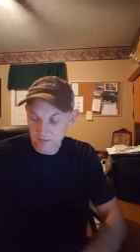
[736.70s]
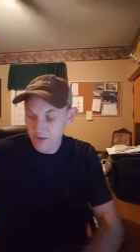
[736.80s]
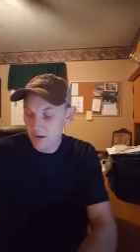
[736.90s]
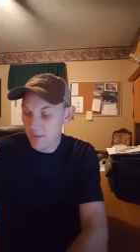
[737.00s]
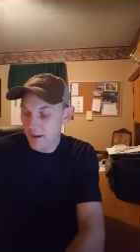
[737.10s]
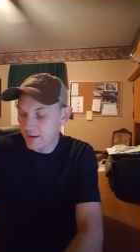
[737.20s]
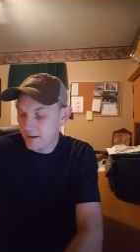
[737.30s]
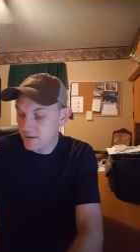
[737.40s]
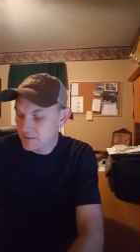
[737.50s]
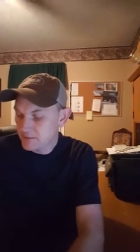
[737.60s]
thing about it
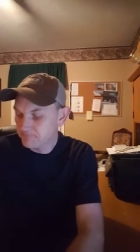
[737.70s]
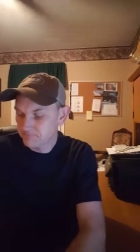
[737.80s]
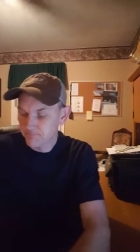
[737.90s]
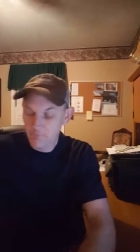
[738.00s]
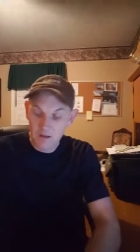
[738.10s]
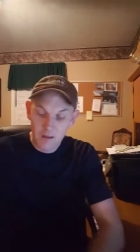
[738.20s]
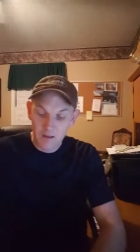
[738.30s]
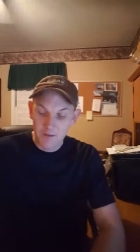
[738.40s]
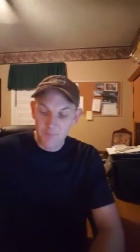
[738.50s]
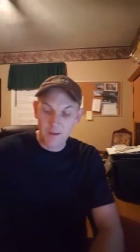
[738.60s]
is,
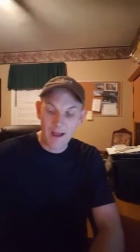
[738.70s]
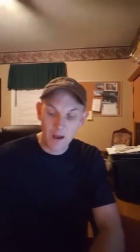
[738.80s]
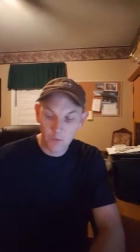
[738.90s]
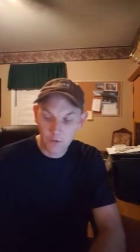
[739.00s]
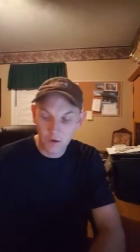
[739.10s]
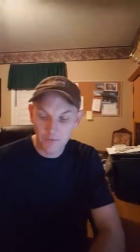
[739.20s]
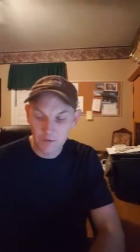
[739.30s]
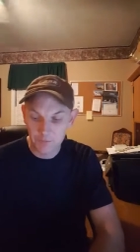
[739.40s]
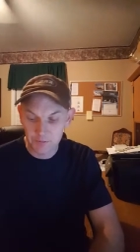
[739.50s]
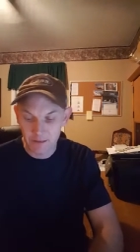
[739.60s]
the power of
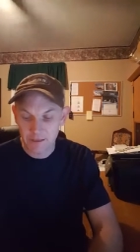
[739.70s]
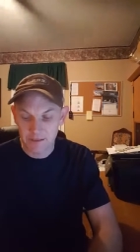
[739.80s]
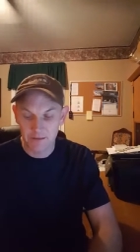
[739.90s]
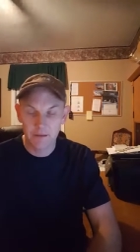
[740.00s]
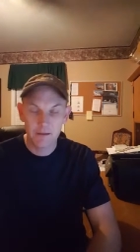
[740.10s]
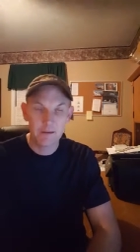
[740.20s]
completion